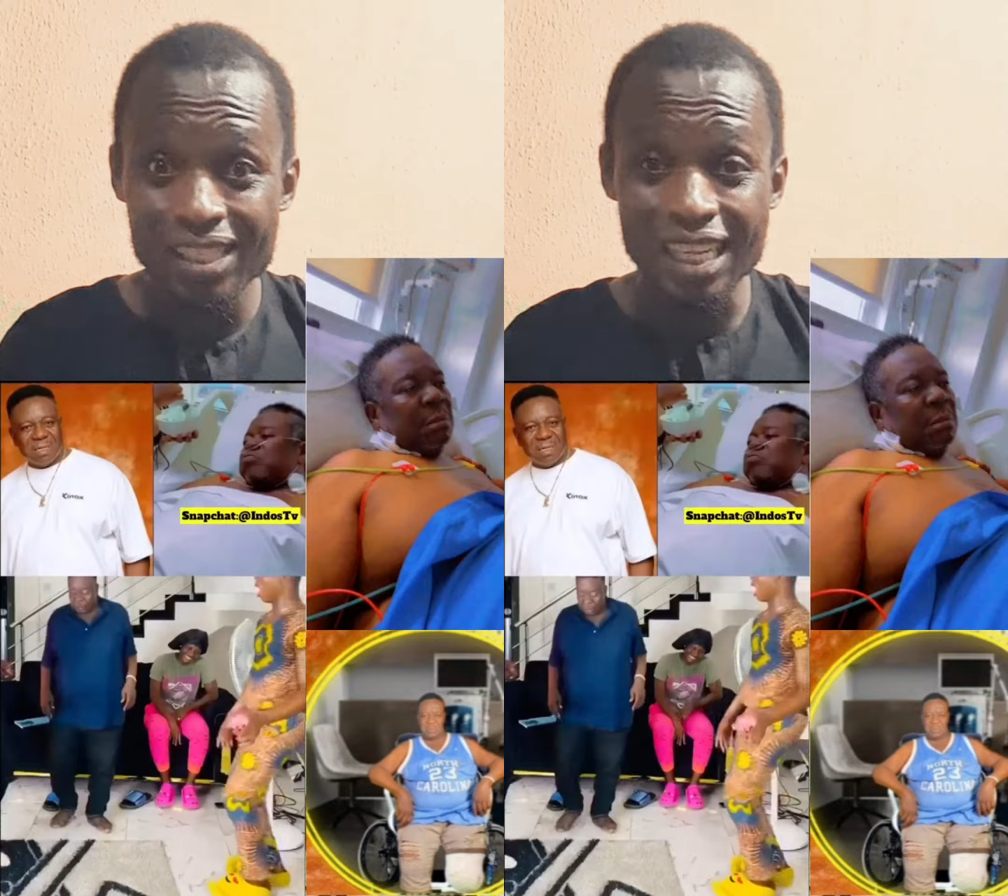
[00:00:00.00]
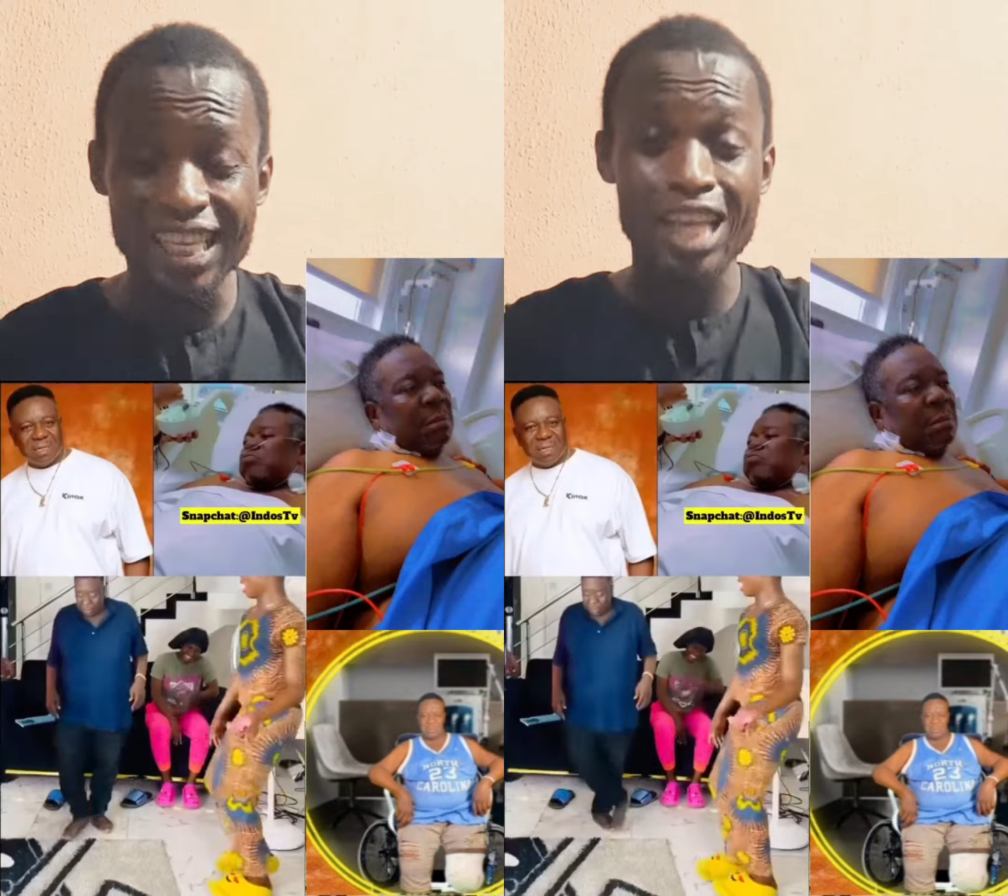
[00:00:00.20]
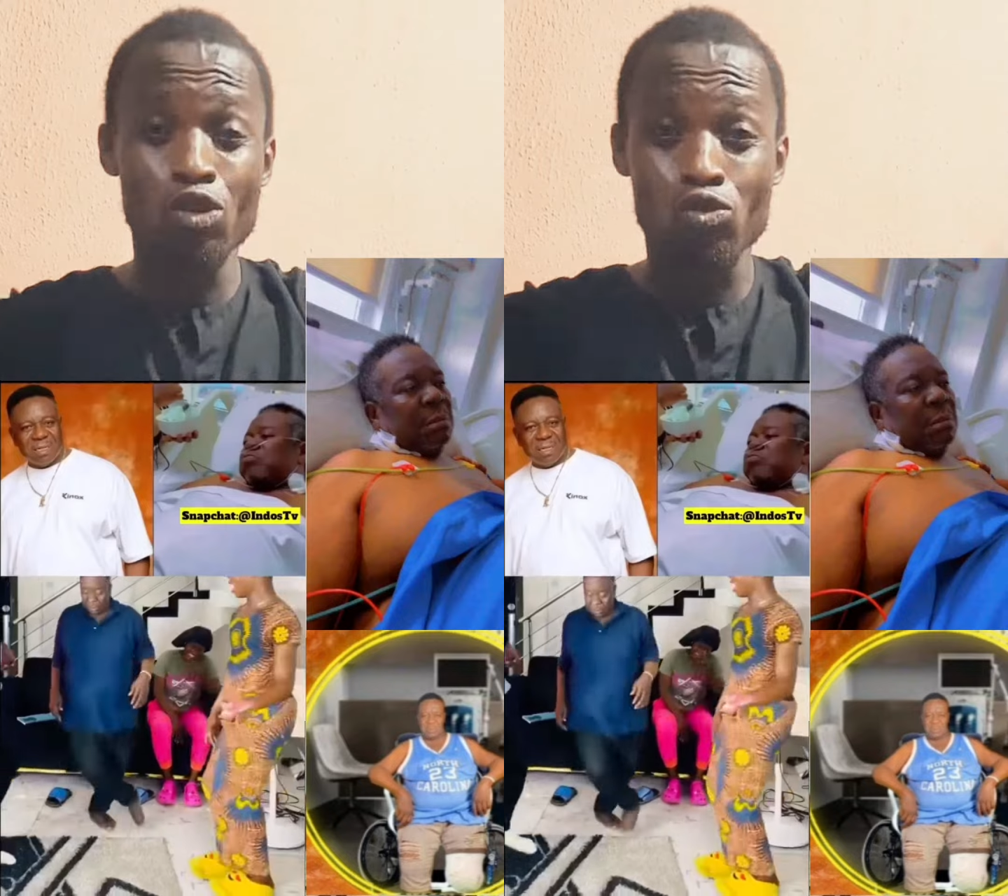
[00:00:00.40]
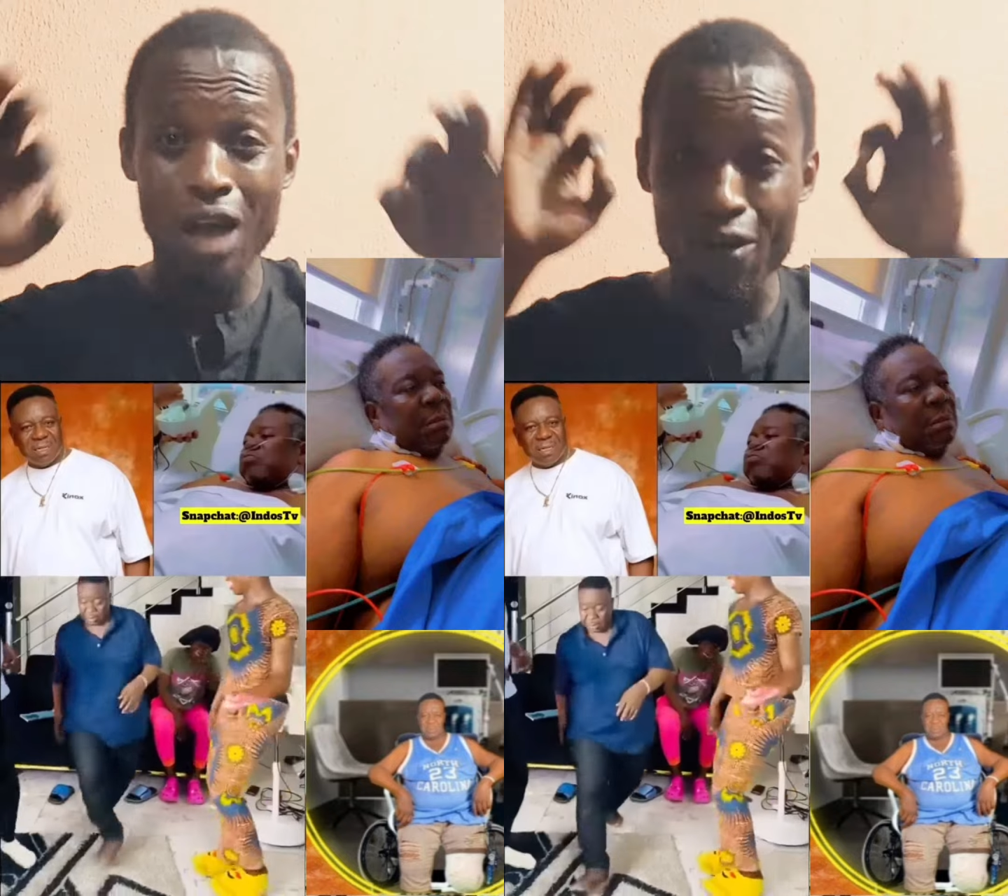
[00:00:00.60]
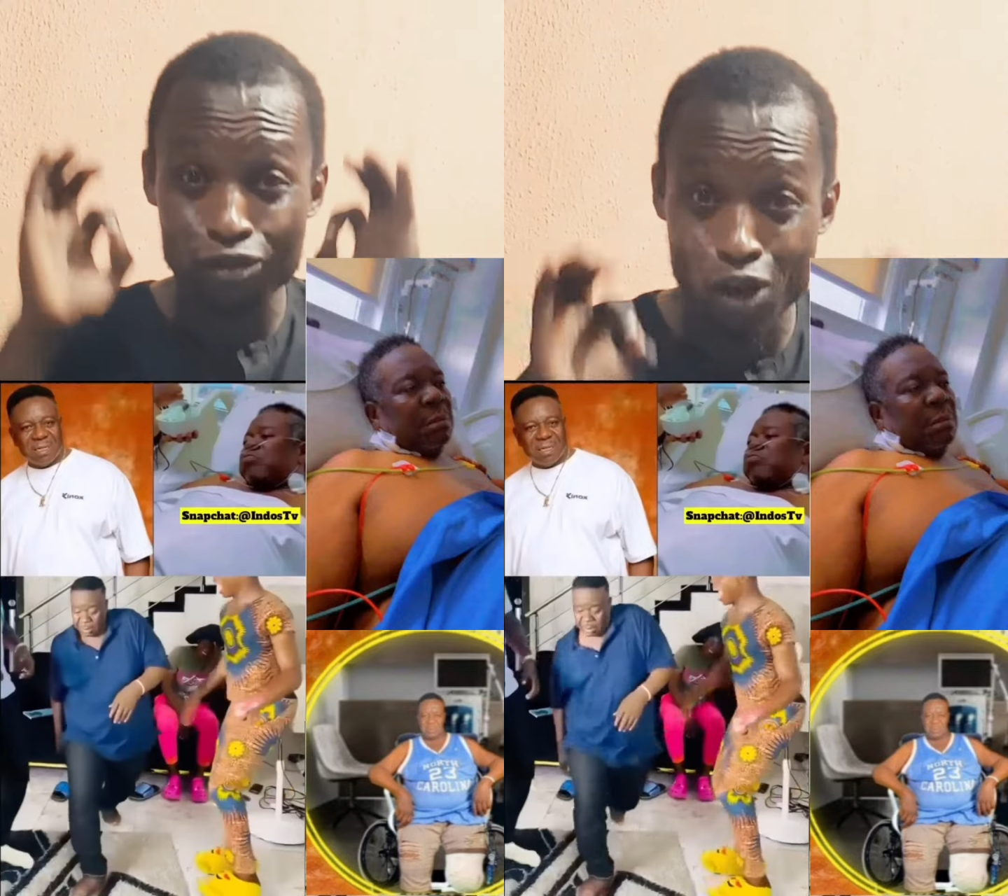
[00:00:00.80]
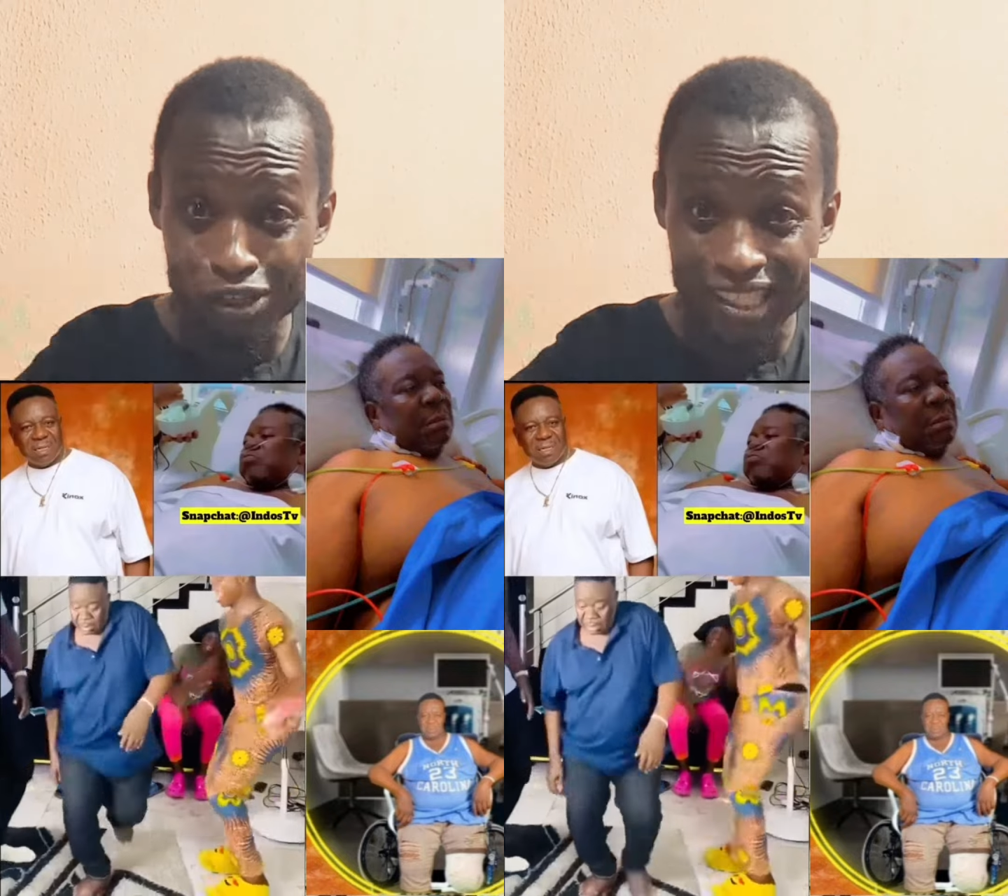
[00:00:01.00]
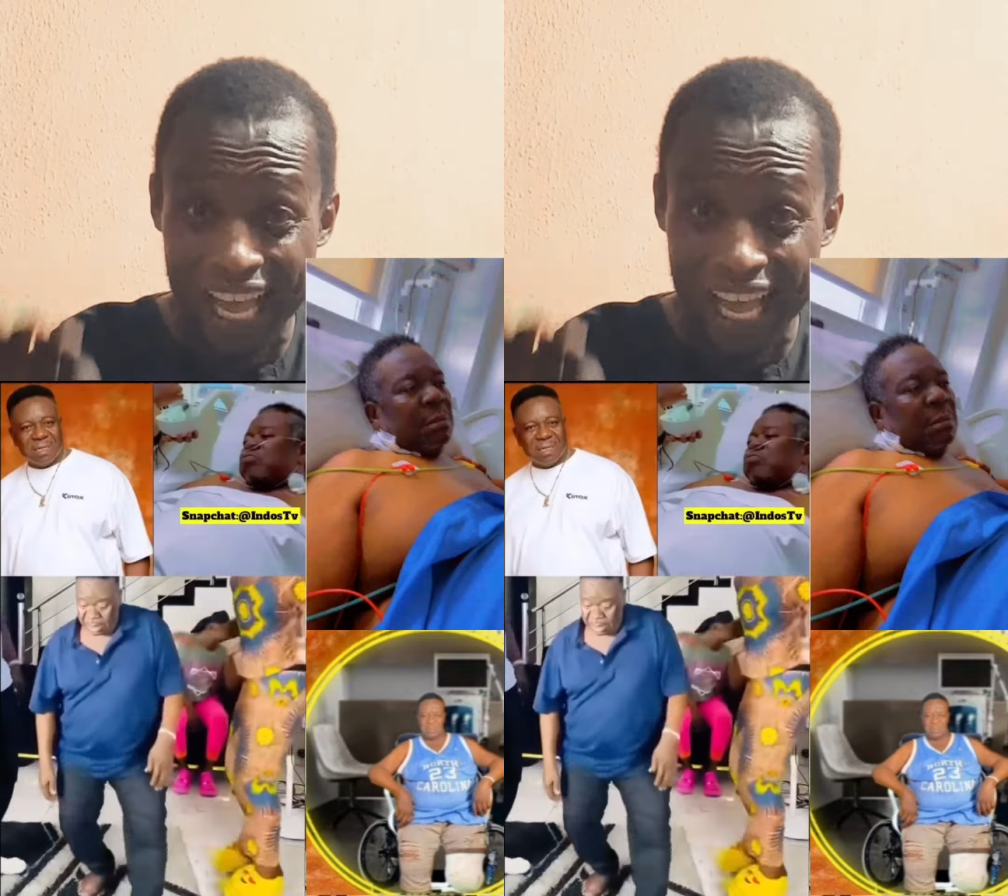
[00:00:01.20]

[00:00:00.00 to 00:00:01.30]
thing like this, we have lost